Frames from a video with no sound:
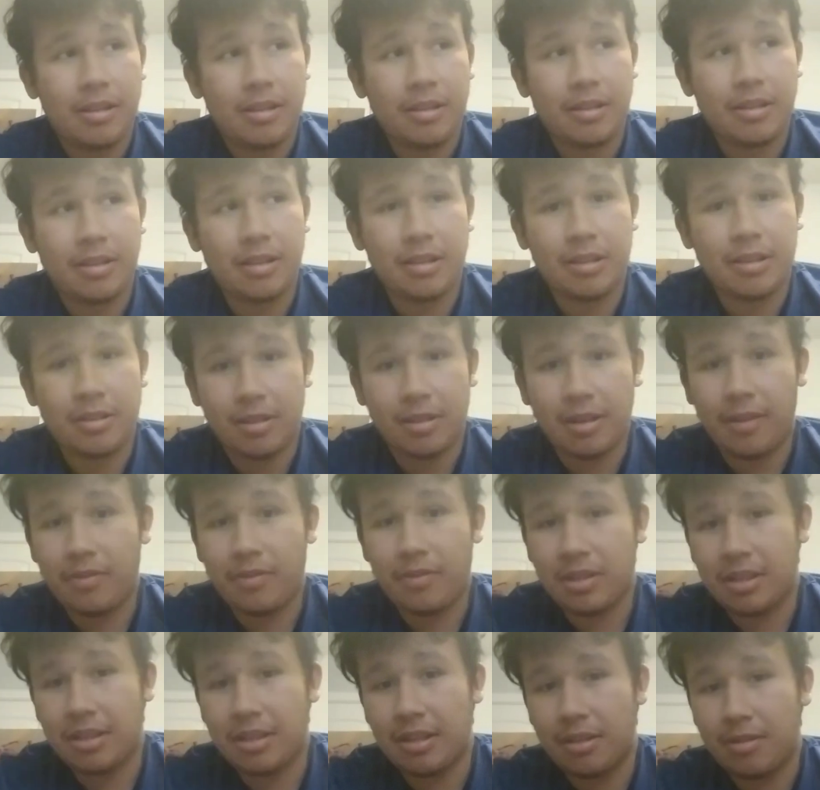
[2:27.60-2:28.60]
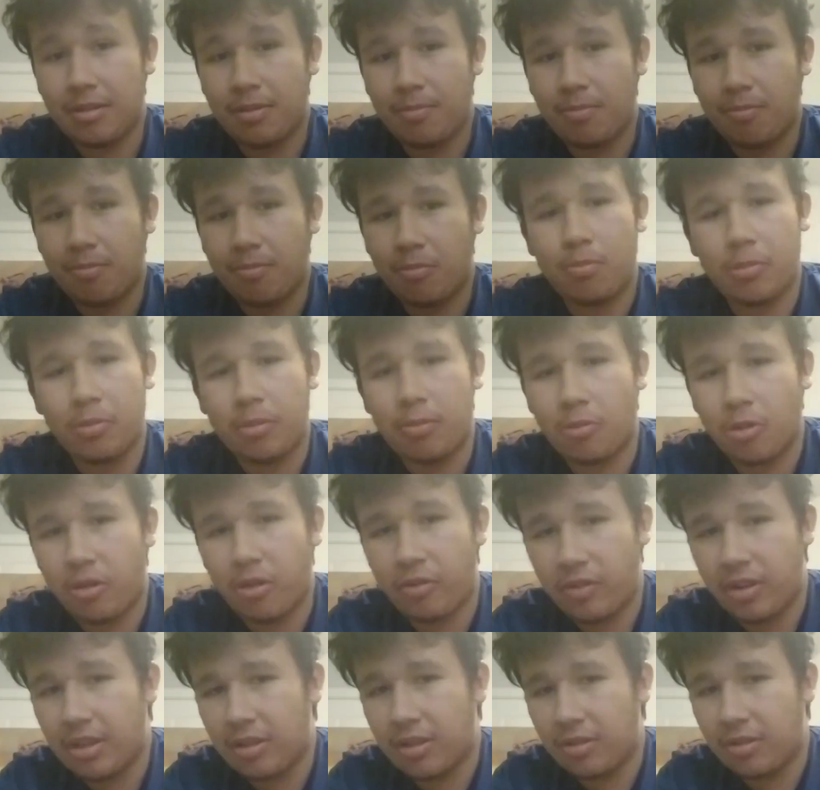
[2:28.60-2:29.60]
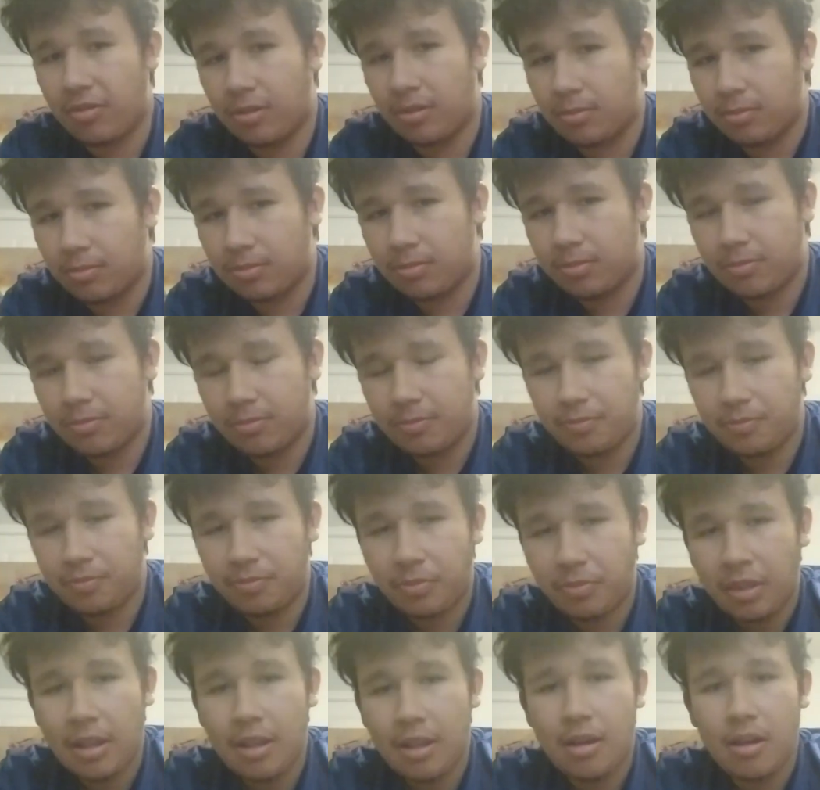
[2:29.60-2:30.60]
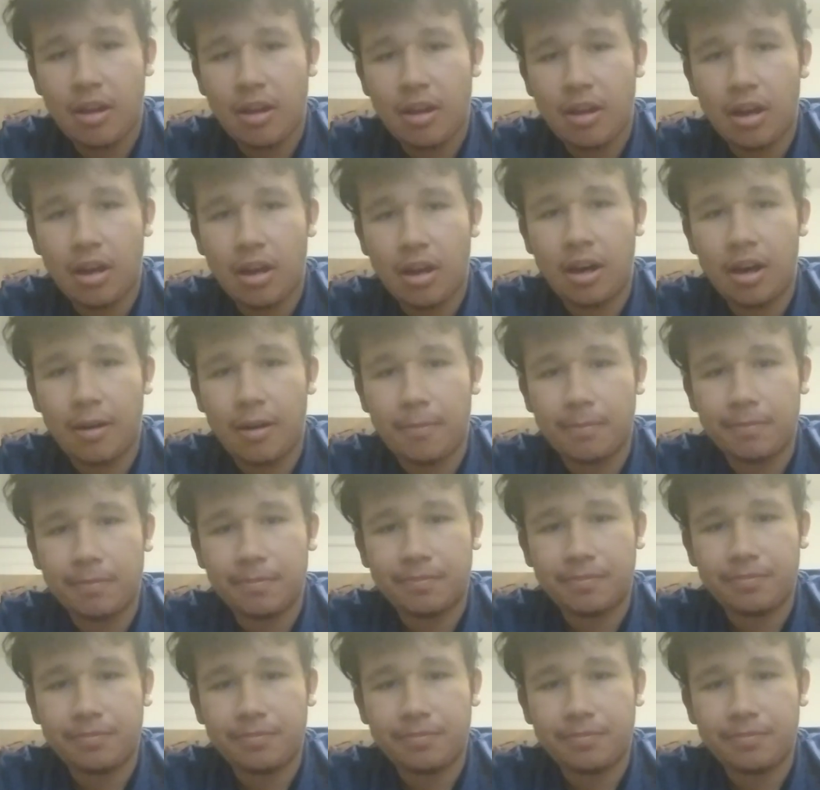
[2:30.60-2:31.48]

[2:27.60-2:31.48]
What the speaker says: because obviously he's in more of this film. Um,